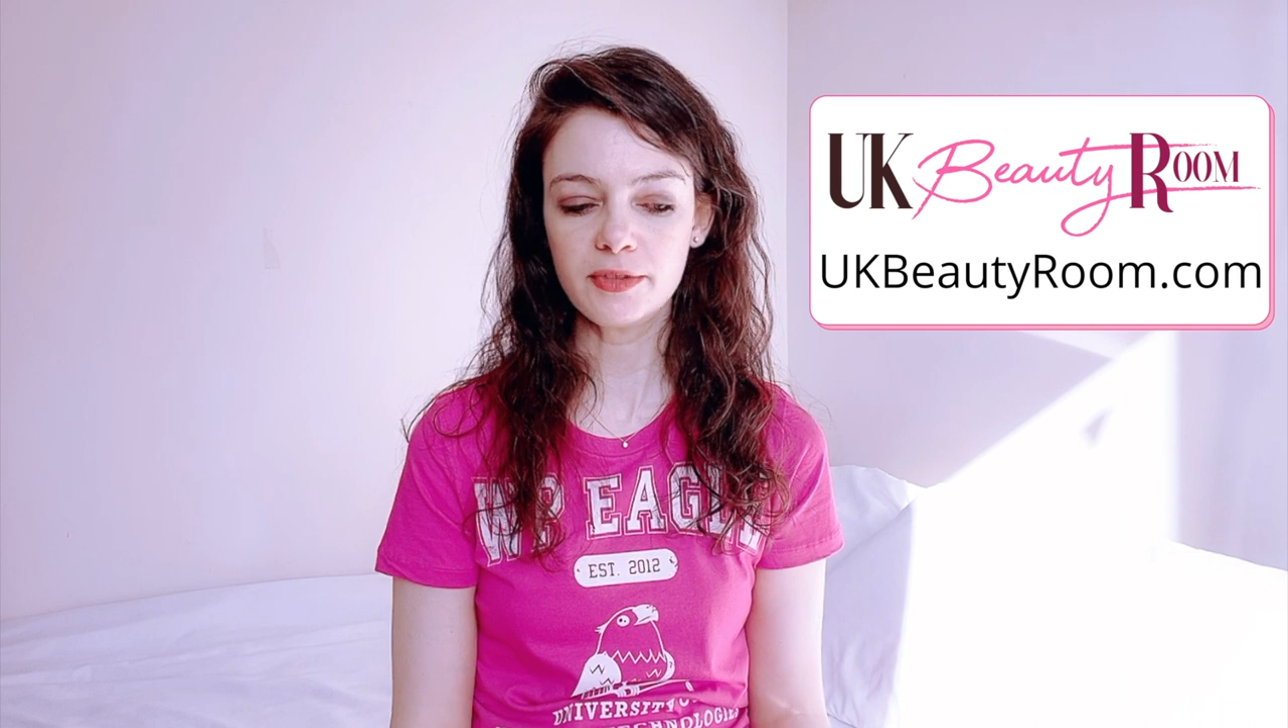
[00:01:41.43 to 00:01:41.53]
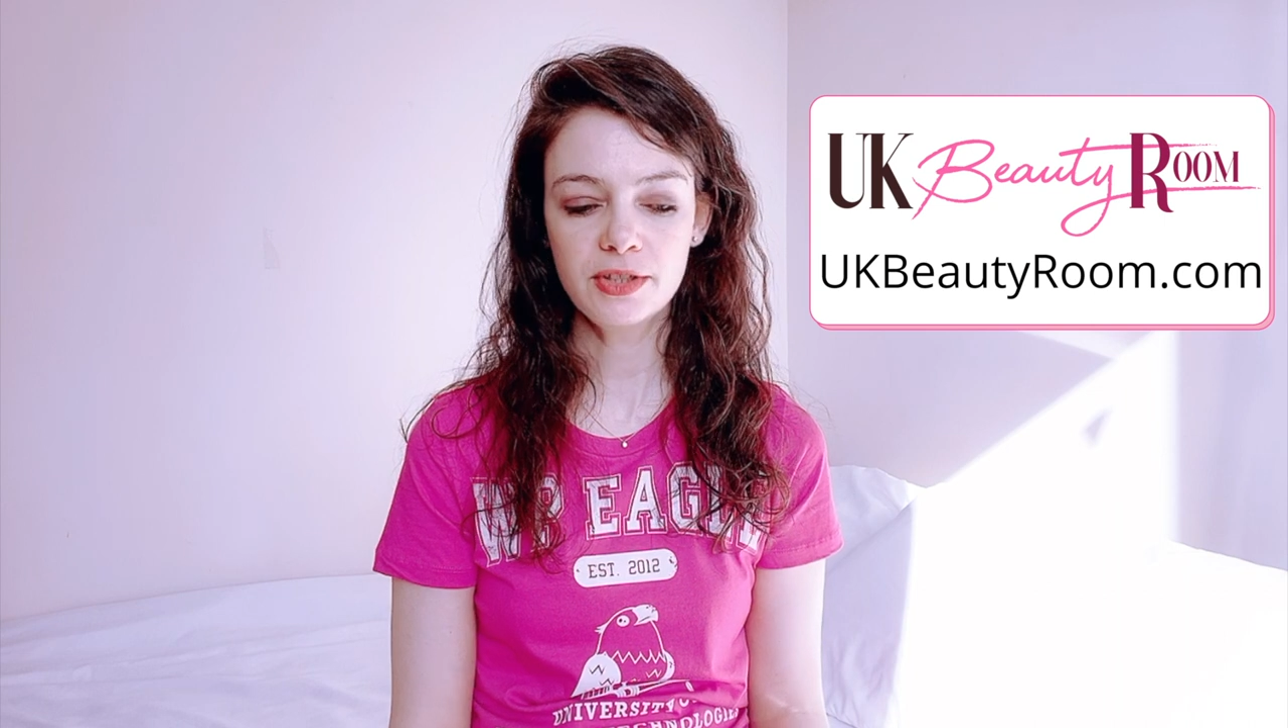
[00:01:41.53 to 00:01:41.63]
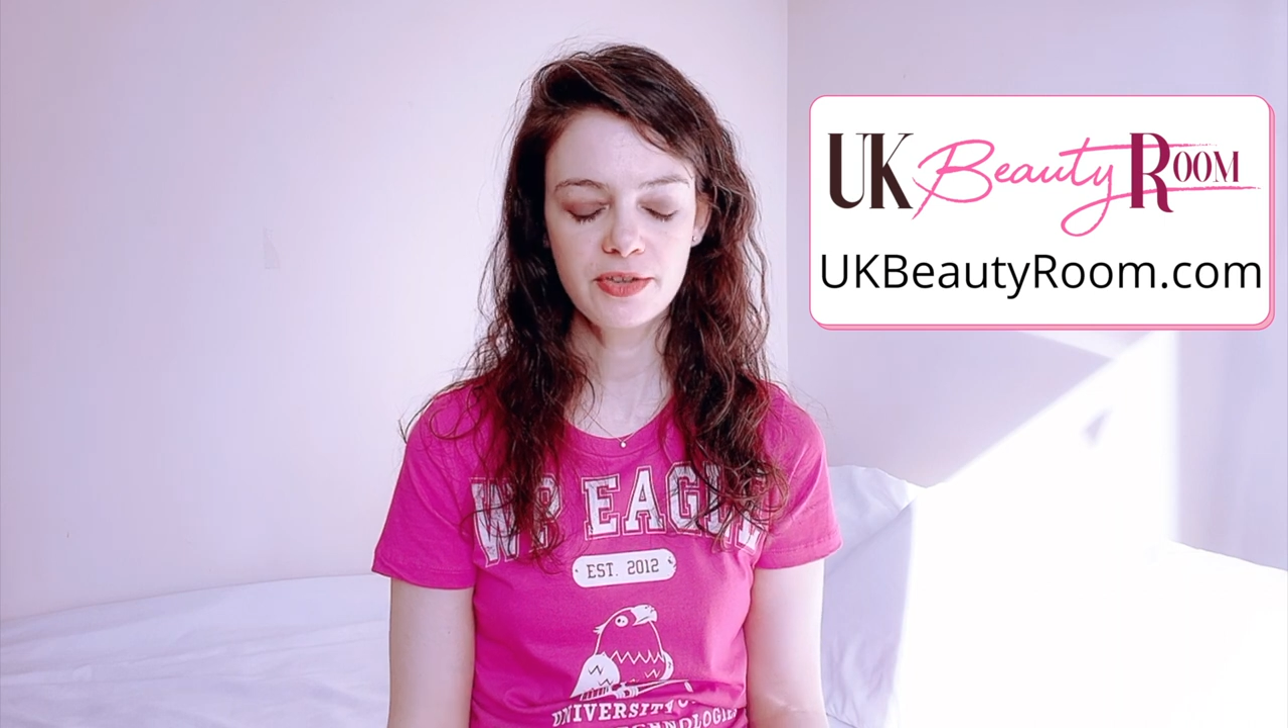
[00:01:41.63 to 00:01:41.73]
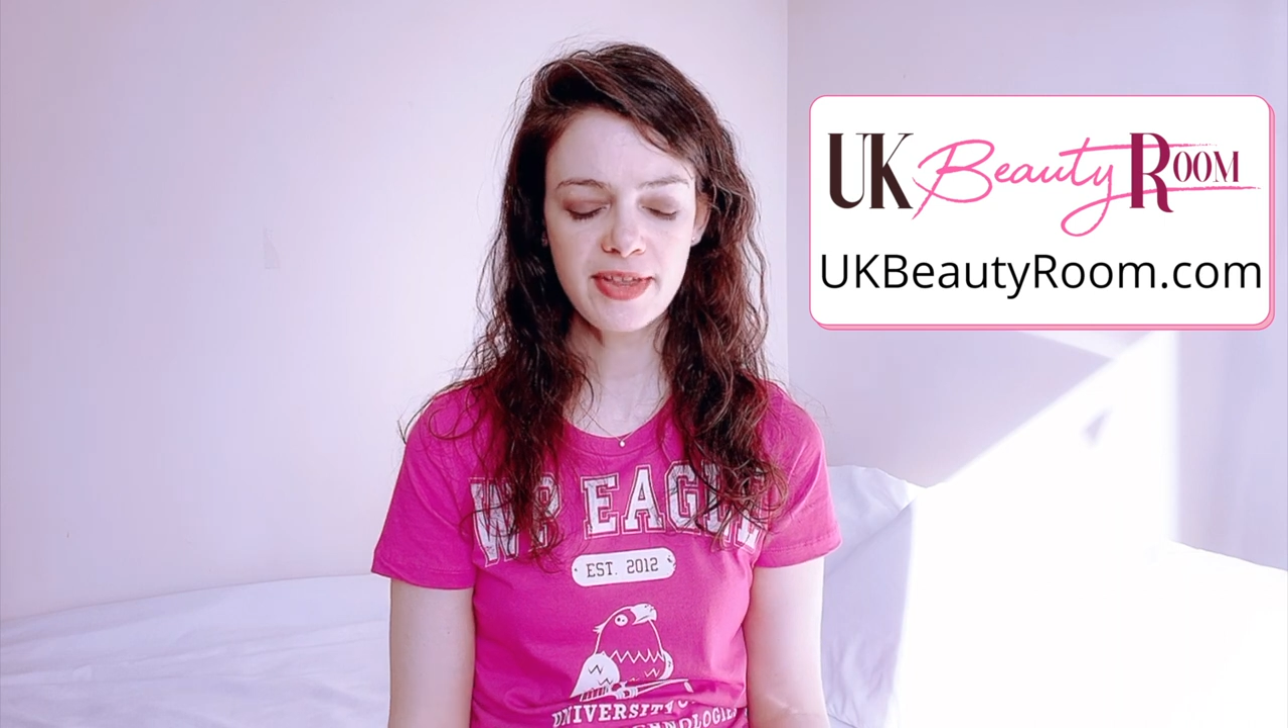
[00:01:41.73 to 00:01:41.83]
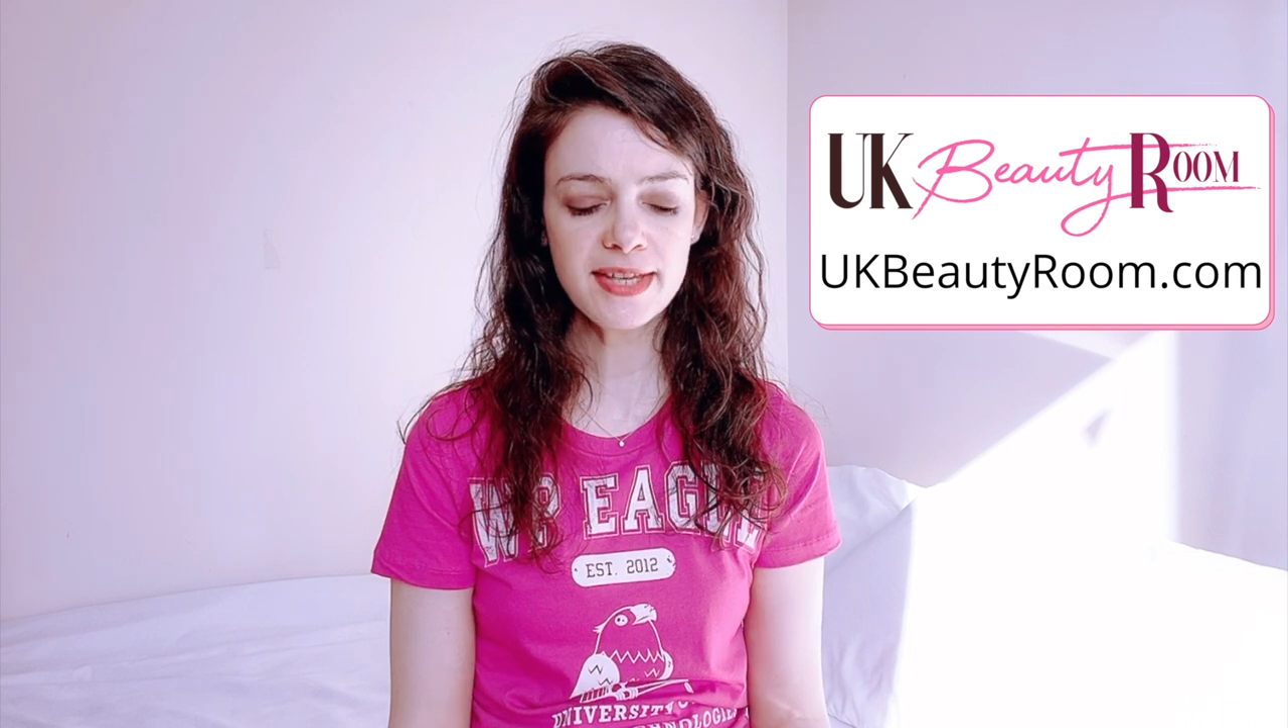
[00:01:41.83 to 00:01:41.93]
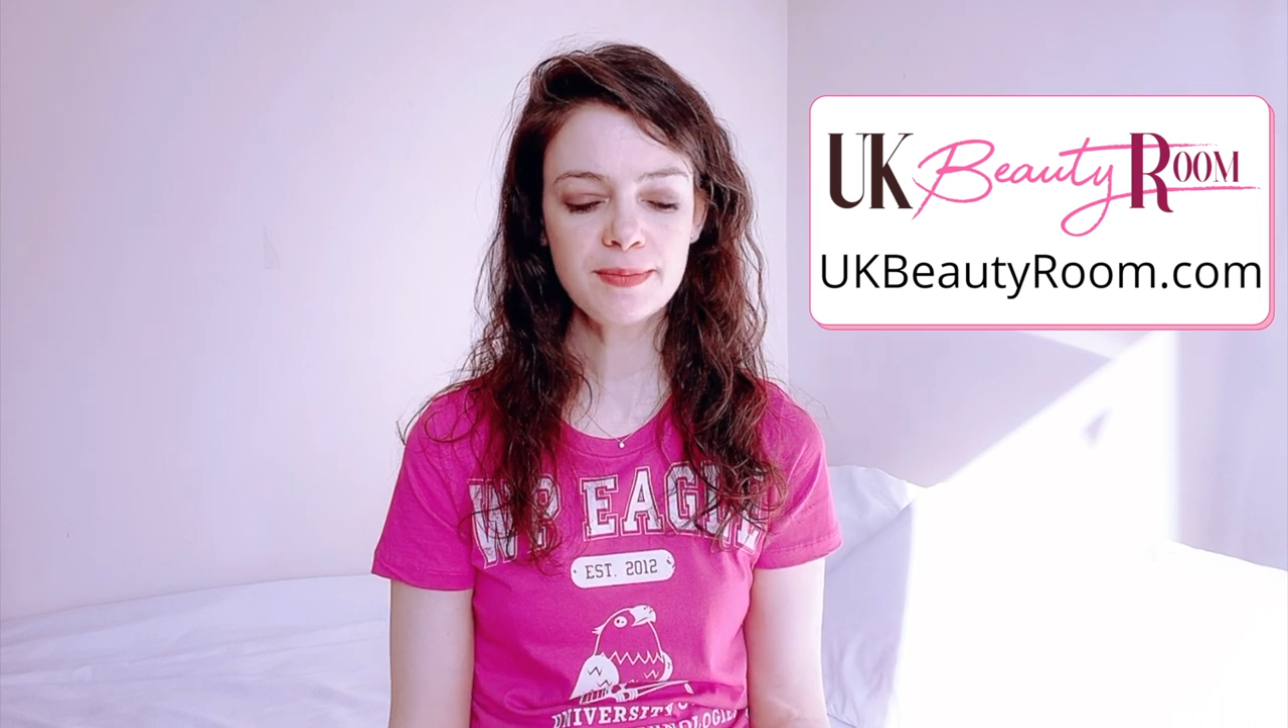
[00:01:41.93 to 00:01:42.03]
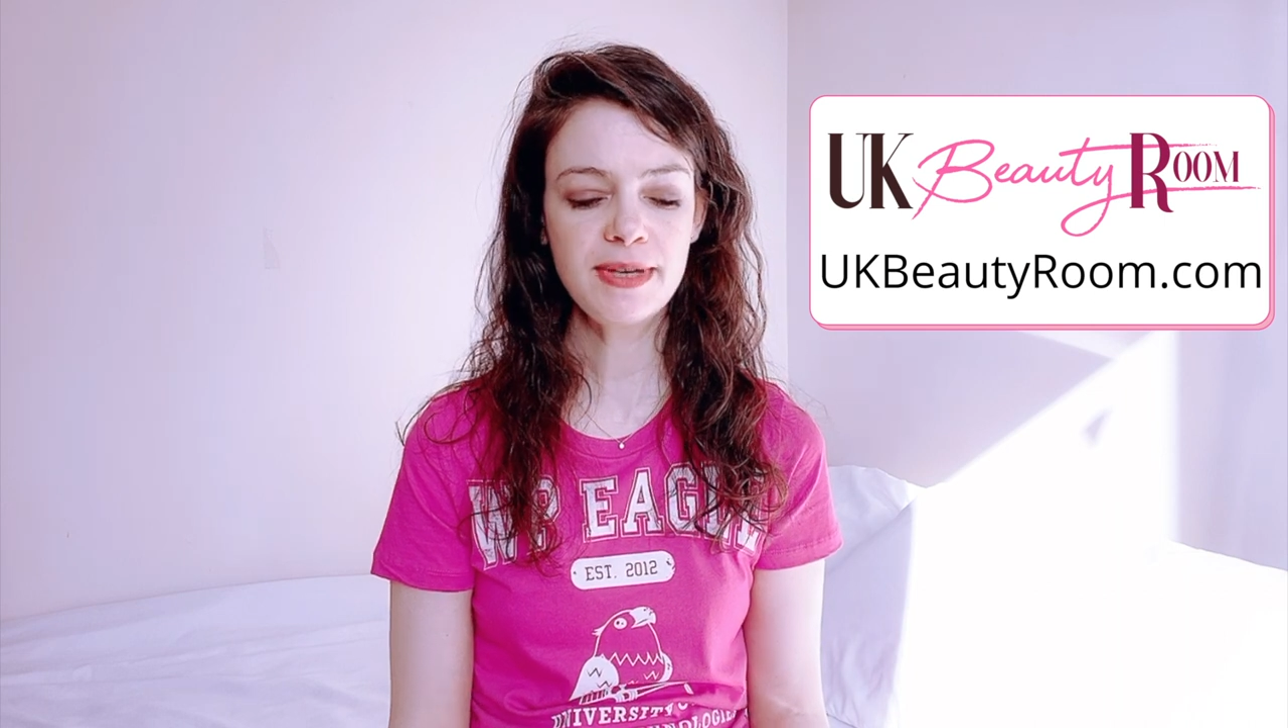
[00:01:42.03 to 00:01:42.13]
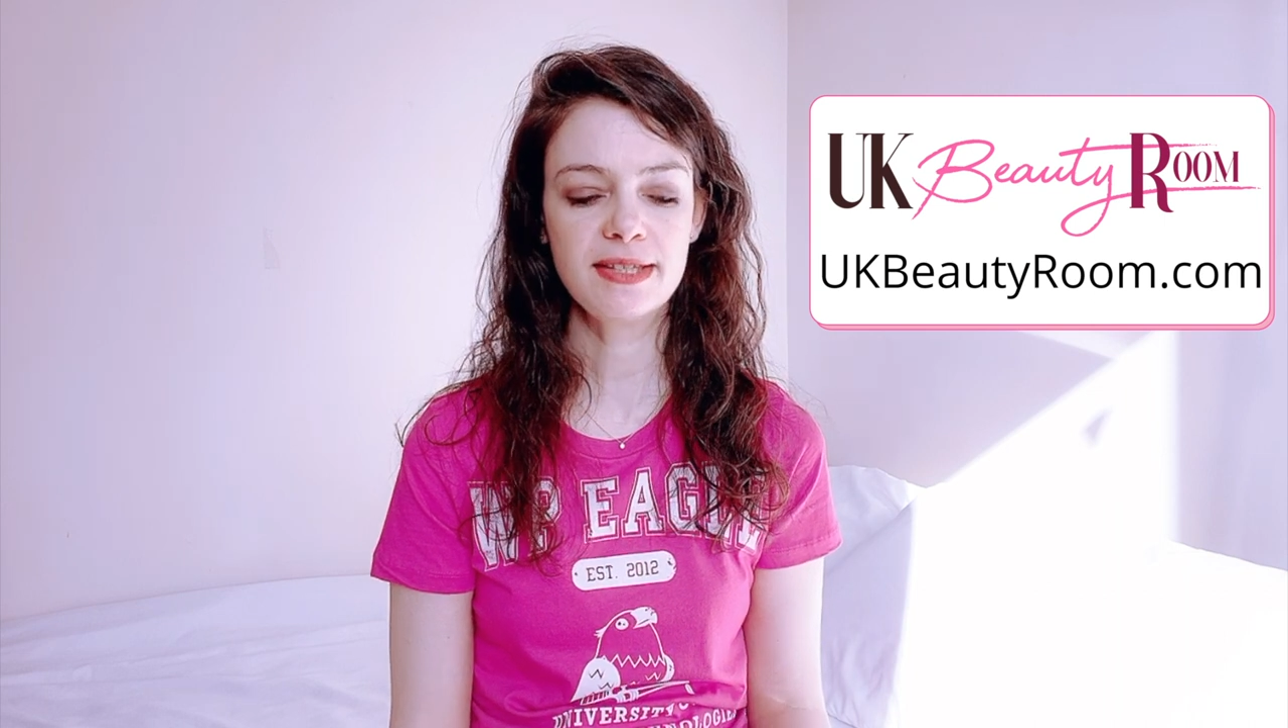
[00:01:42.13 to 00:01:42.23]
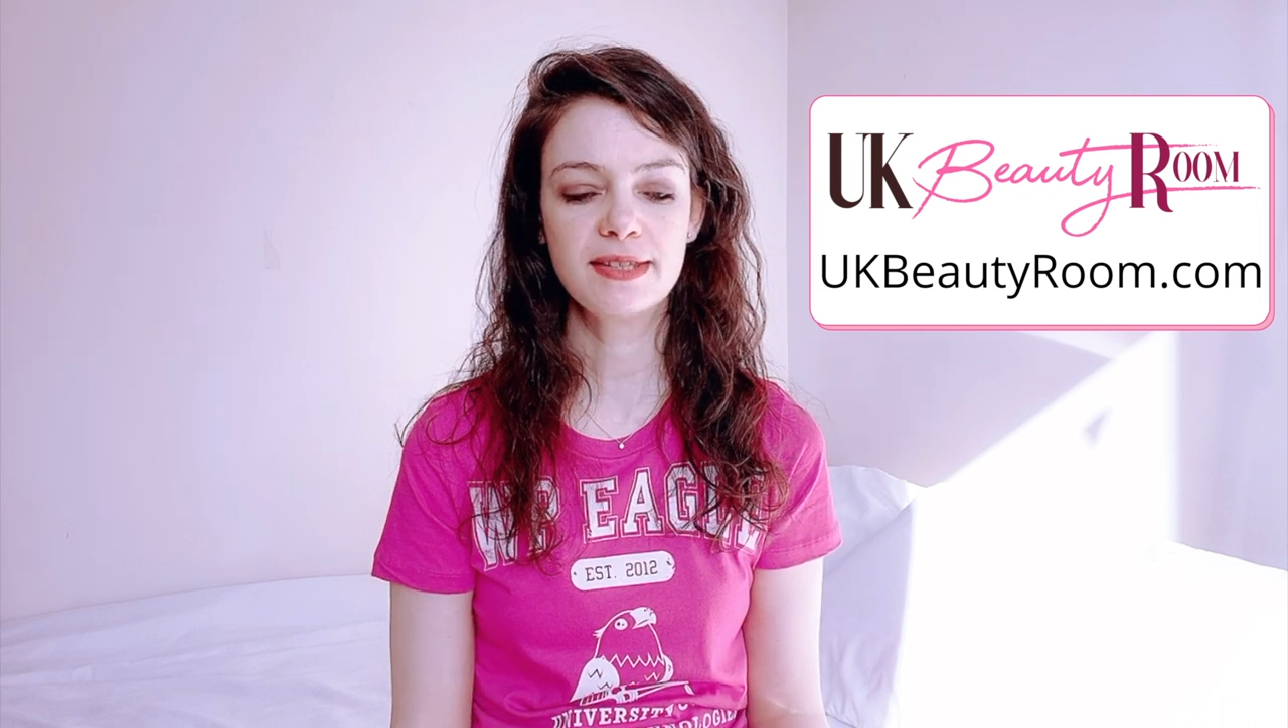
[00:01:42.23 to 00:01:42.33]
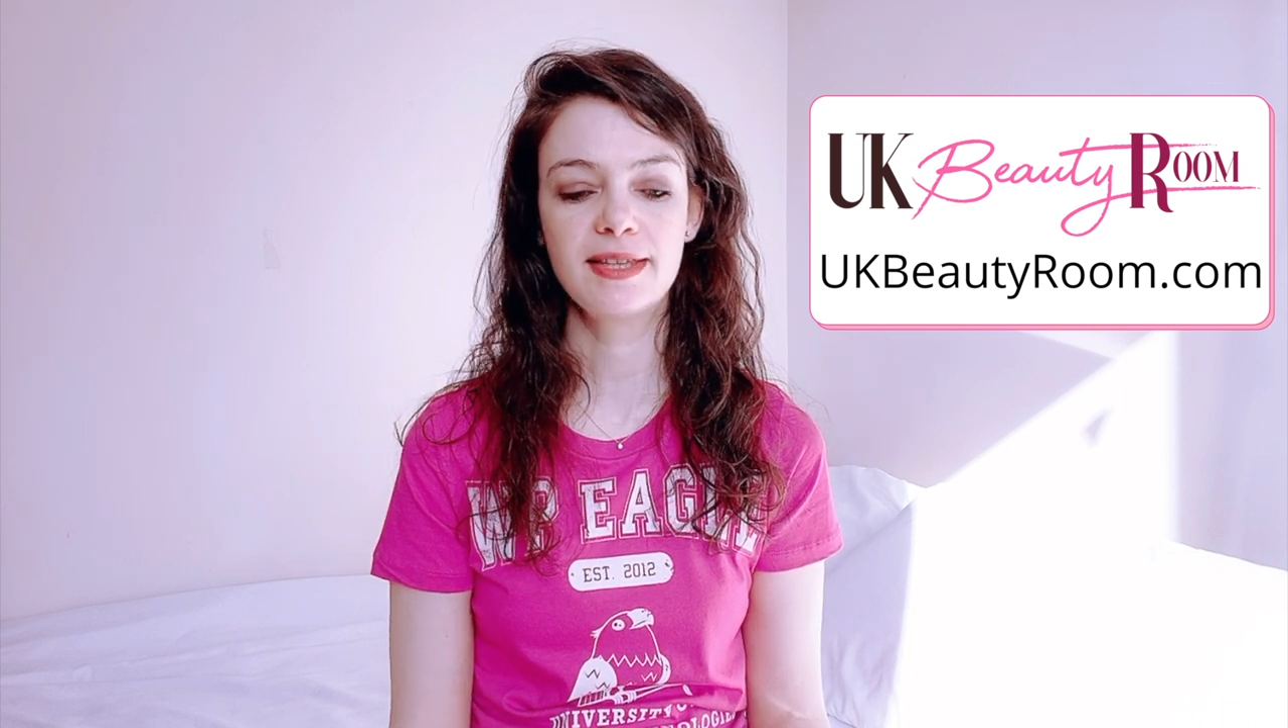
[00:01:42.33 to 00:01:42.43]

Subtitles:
So this means